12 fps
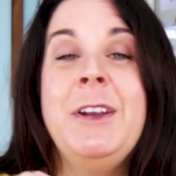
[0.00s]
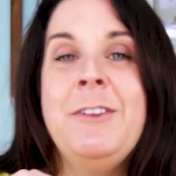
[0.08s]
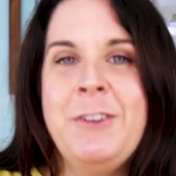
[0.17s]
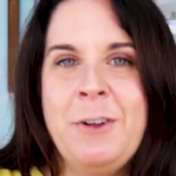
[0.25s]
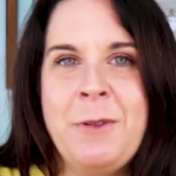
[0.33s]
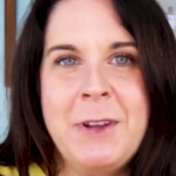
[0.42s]
But
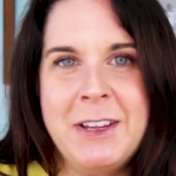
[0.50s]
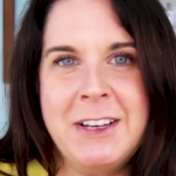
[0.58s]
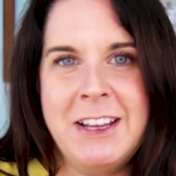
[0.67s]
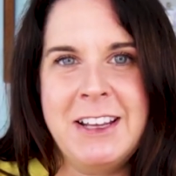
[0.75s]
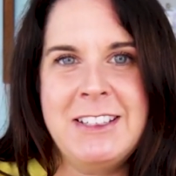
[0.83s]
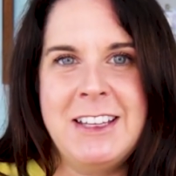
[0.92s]
if you're really
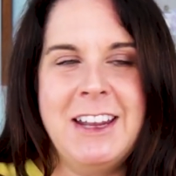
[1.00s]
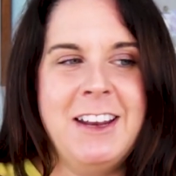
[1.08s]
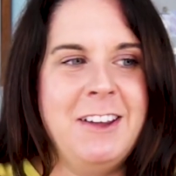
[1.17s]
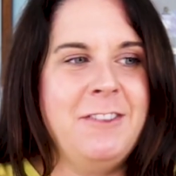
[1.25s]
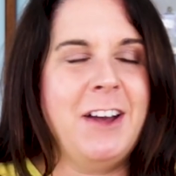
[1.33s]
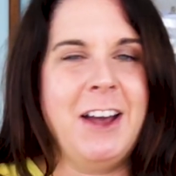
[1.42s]
dead set
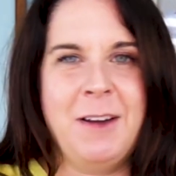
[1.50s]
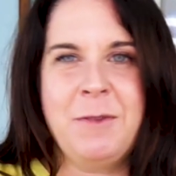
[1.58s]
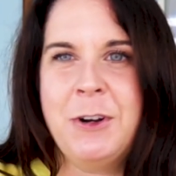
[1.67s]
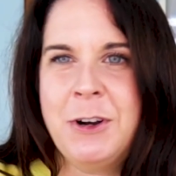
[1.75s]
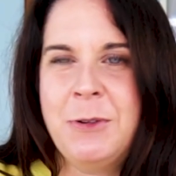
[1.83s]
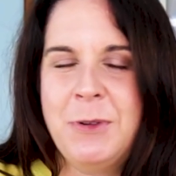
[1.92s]
of,
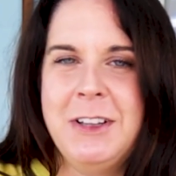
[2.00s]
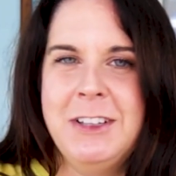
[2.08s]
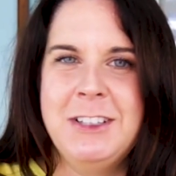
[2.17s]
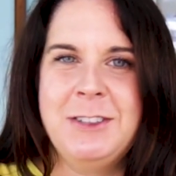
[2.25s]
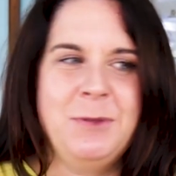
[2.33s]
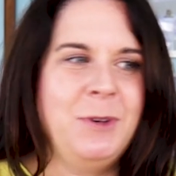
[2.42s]
I'm going to win
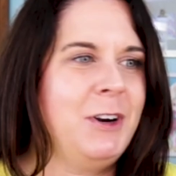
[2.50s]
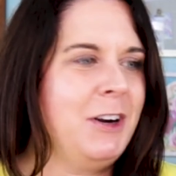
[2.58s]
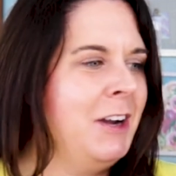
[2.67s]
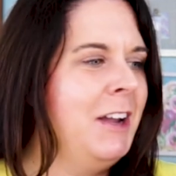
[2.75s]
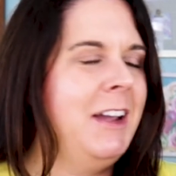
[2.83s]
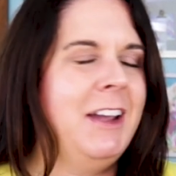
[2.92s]
this
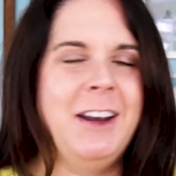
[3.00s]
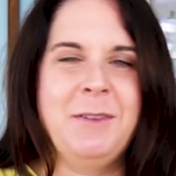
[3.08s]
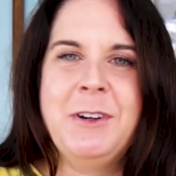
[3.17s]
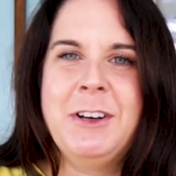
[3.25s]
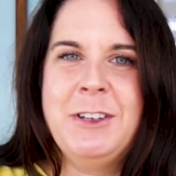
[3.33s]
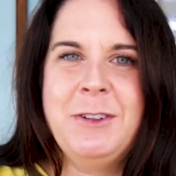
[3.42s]
war and
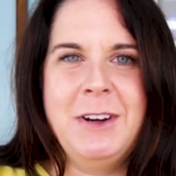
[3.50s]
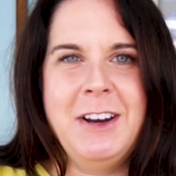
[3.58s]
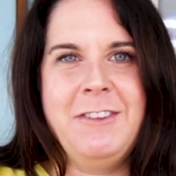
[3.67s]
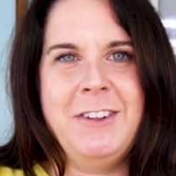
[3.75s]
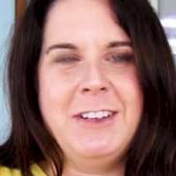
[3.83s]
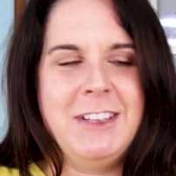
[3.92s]
I'm going to do
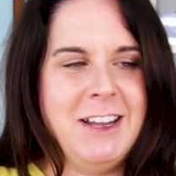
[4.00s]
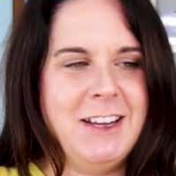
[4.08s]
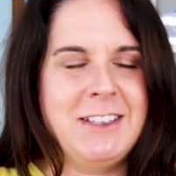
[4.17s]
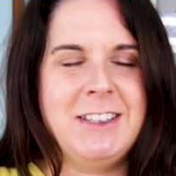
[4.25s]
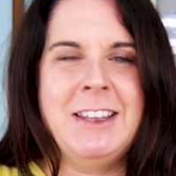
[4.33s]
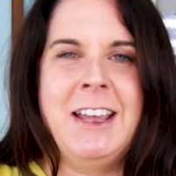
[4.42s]
whatever it
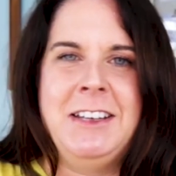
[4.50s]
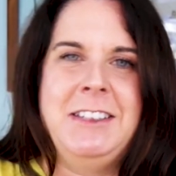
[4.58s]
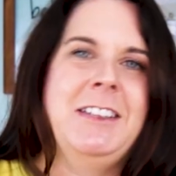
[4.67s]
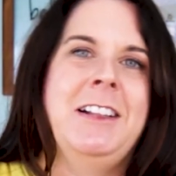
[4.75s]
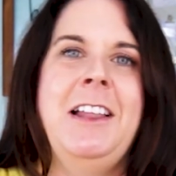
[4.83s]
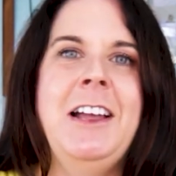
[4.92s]
takes,
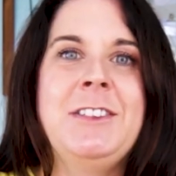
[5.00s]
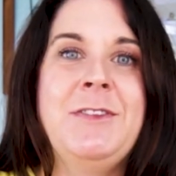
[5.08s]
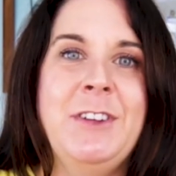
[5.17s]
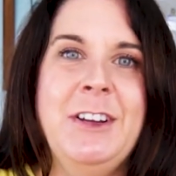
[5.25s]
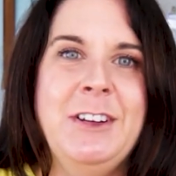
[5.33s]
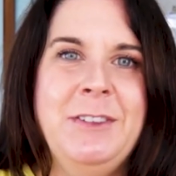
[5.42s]
that's the class
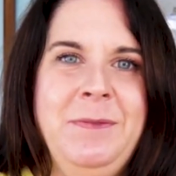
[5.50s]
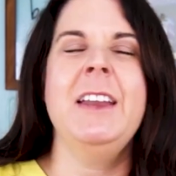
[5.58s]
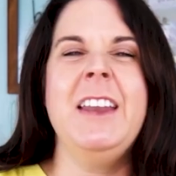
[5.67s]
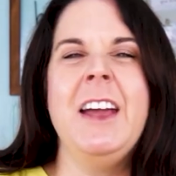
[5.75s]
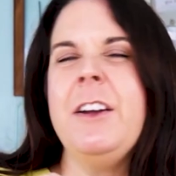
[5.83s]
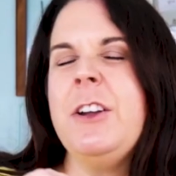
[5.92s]
for you.
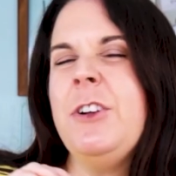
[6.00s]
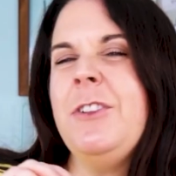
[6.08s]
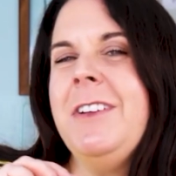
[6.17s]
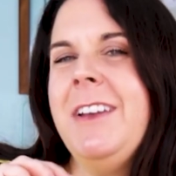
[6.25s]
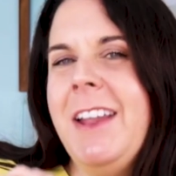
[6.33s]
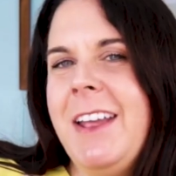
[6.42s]
And now
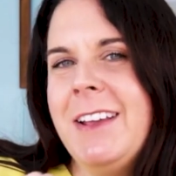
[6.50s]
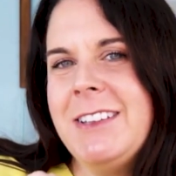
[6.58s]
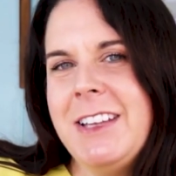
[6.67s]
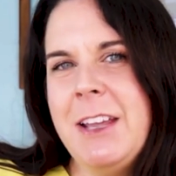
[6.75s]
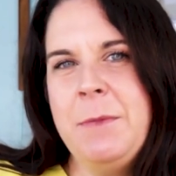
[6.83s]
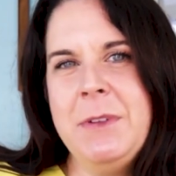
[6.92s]
your
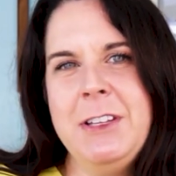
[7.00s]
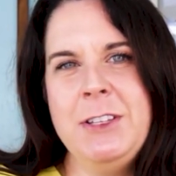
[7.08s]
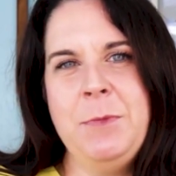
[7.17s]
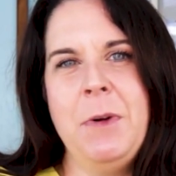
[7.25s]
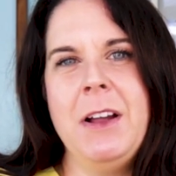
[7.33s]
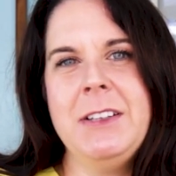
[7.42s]
next step in
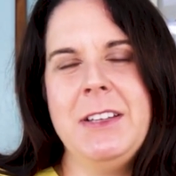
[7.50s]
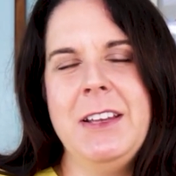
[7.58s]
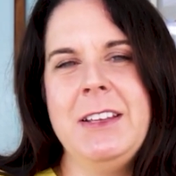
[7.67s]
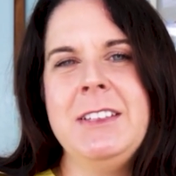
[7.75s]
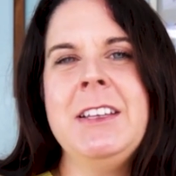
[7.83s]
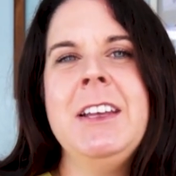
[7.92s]
this
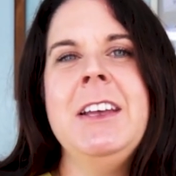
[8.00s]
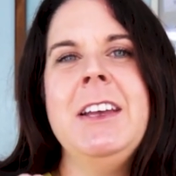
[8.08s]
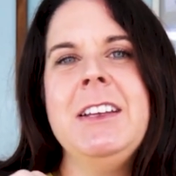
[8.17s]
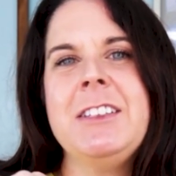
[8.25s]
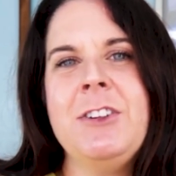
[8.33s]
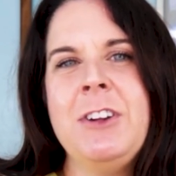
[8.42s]
process
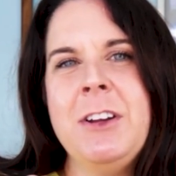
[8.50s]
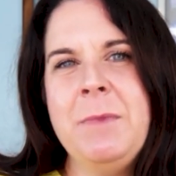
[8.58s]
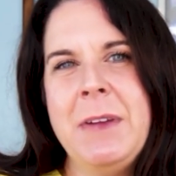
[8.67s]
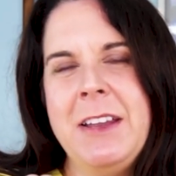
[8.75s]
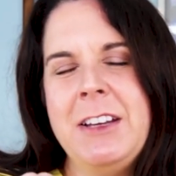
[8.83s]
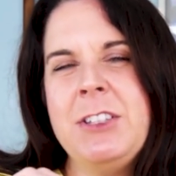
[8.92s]
is going to
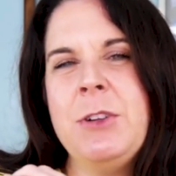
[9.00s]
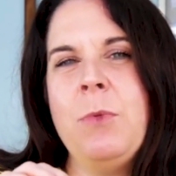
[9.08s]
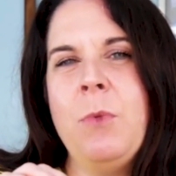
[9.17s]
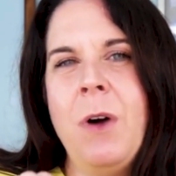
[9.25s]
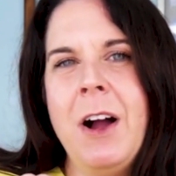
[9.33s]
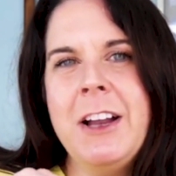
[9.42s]
be to
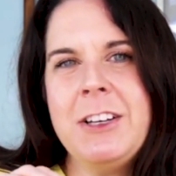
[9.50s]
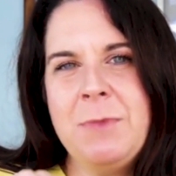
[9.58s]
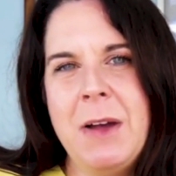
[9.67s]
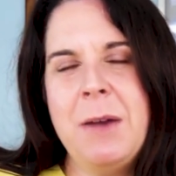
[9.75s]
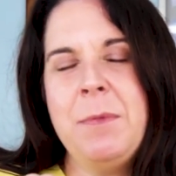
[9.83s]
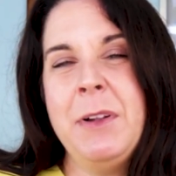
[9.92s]
watch
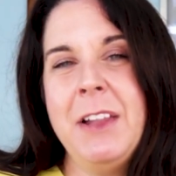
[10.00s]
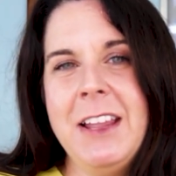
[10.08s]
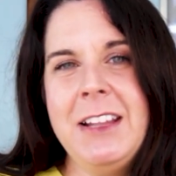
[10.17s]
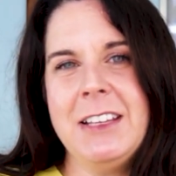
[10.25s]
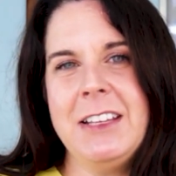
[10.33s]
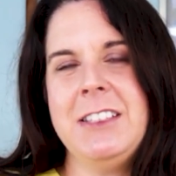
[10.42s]
my
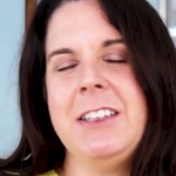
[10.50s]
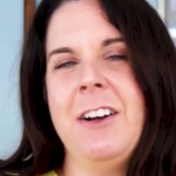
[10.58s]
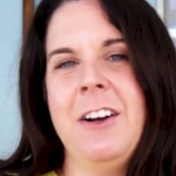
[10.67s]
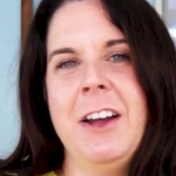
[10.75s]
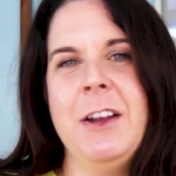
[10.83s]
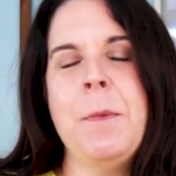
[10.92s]
playlist
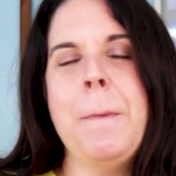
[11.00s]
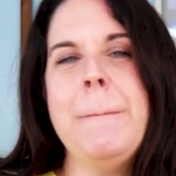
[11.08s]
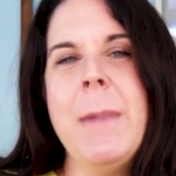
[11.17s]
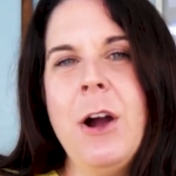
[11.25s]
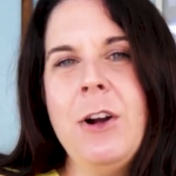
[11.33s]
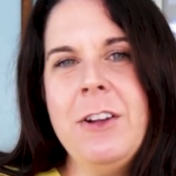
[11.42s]

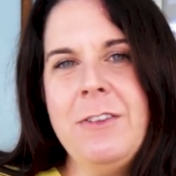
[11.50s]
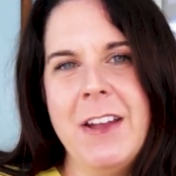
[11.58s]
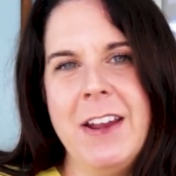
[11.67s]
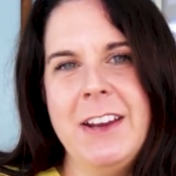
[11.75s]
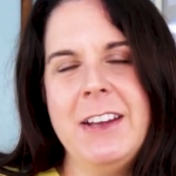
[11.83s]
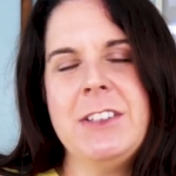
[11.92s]
on
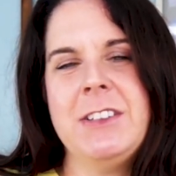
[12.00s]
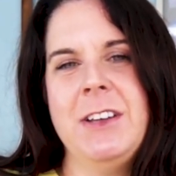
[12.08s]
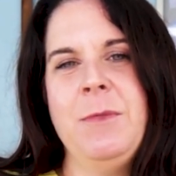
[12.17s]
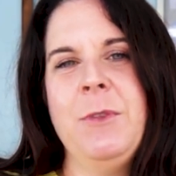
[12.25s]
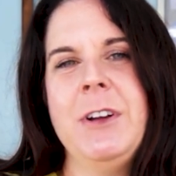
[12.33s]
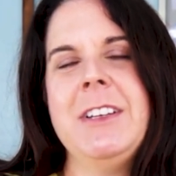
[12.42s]
motivating
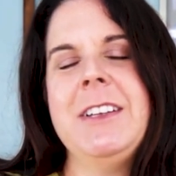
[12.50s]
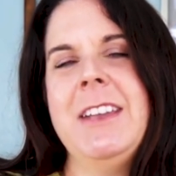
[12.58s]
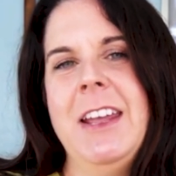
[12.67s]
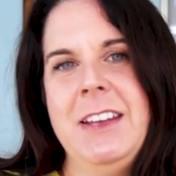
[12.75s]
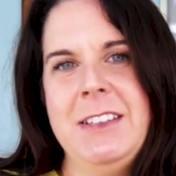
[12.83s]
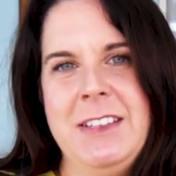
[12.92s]
someone to
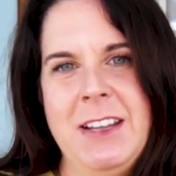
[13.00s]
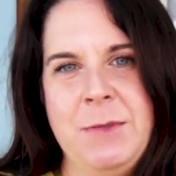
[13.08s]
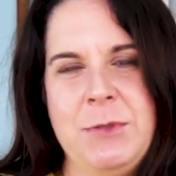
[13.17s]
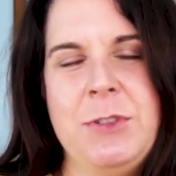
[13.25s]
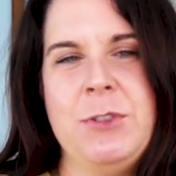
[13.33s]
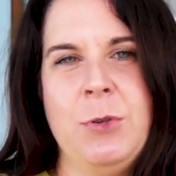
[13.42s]
take
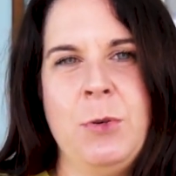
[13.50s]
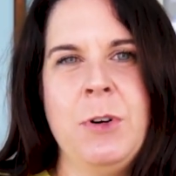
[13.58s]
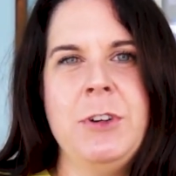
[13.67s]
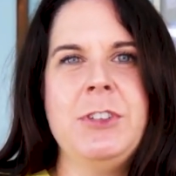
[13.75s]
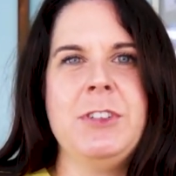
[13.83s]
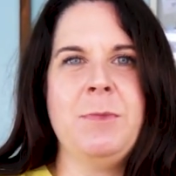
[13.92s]
steps
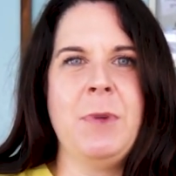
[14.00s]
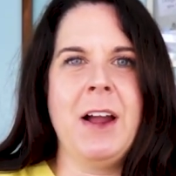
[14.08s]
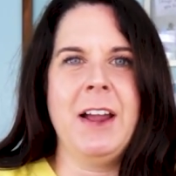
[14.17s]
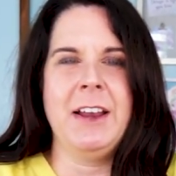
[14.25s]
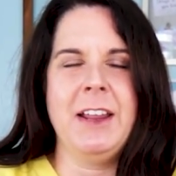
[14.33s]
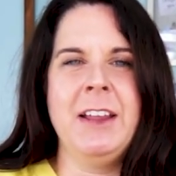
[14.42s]
towards
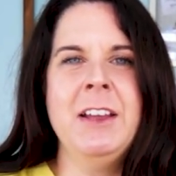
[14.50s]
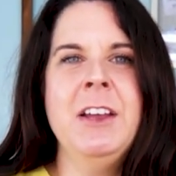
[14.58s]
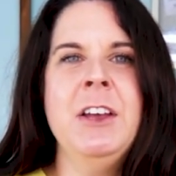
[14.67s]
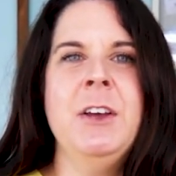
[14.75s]
sobriety.